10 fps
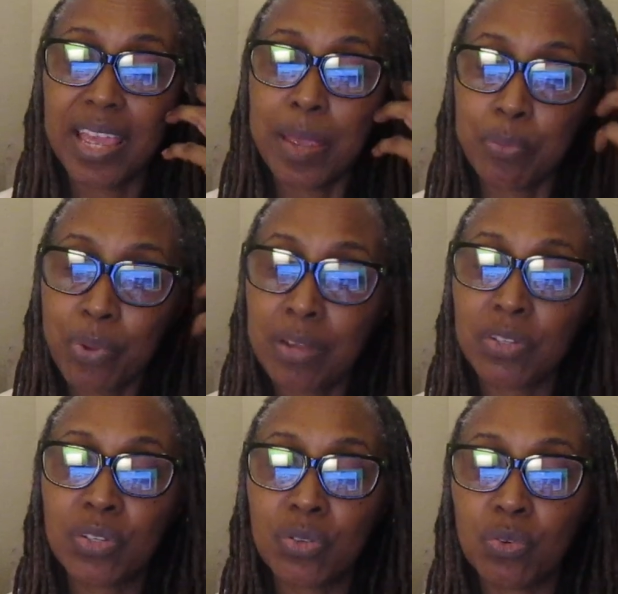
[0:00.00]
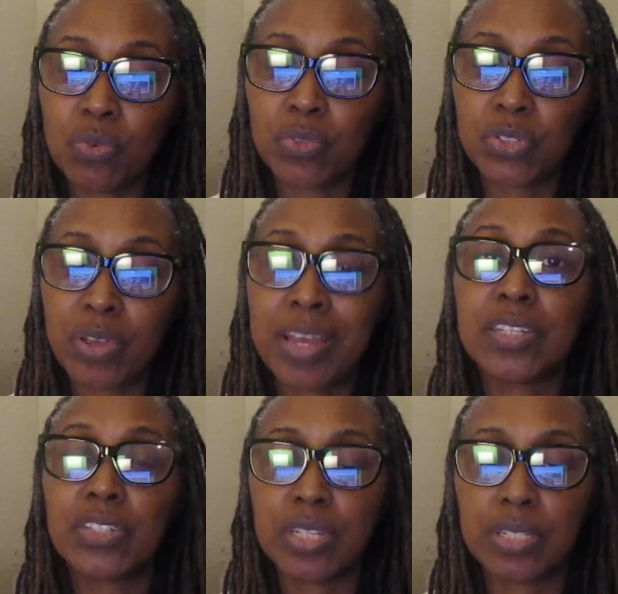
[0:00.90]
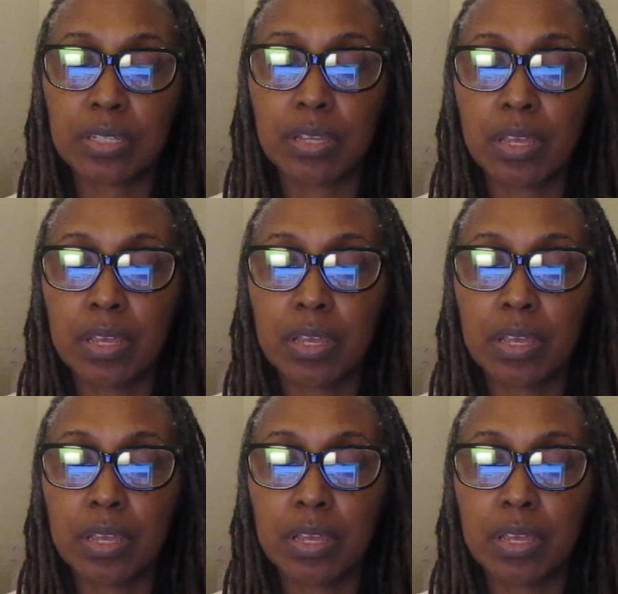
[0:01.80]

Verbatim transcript: and practical strategies,